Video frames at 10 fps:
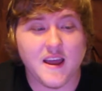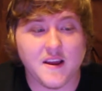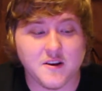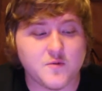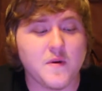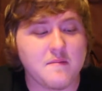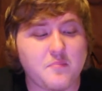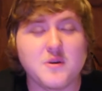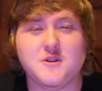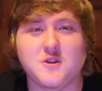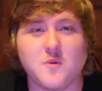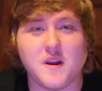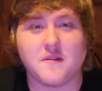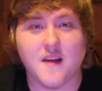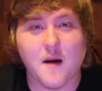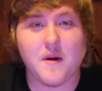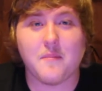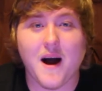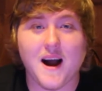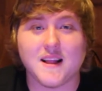It puts you in a zombie
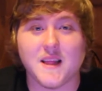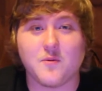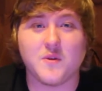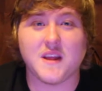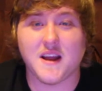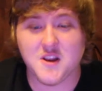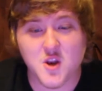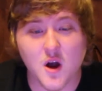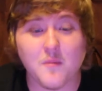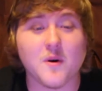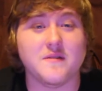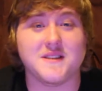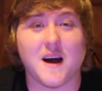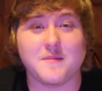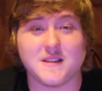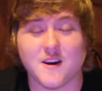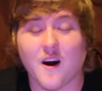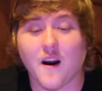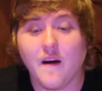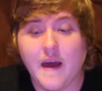apocalypse with that number of zombies there
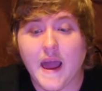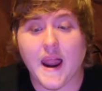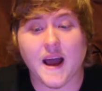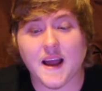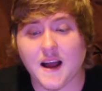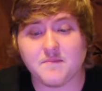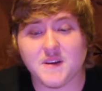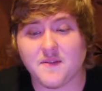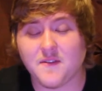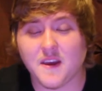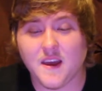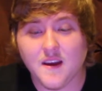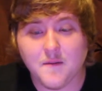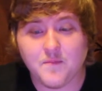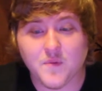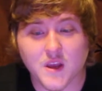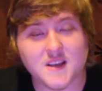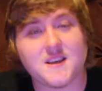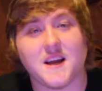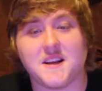are, and I'm definitely
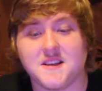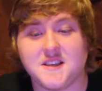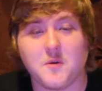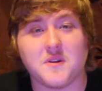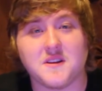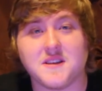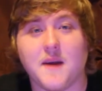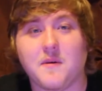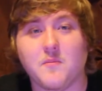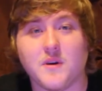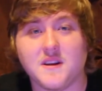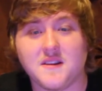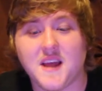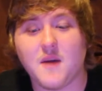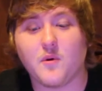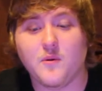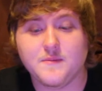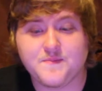excited to see what this game can bring to the table.